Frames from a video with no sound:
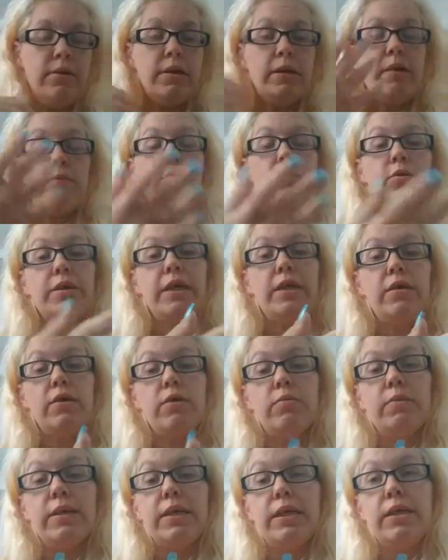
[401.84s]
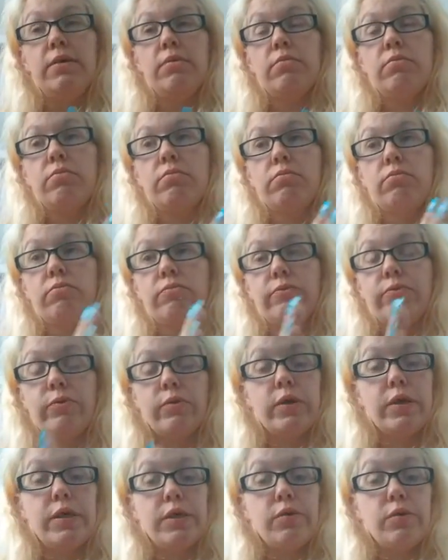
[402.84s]
years older than me. 4
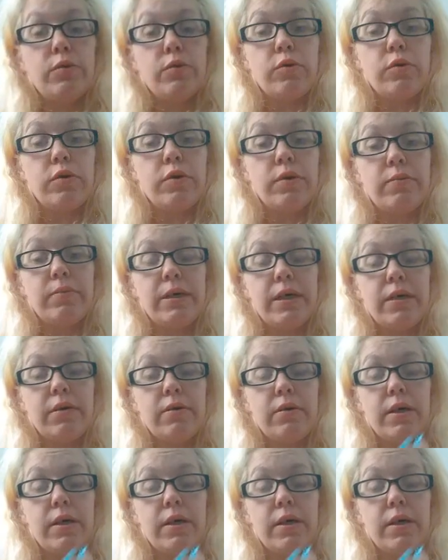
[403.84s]
years is the max.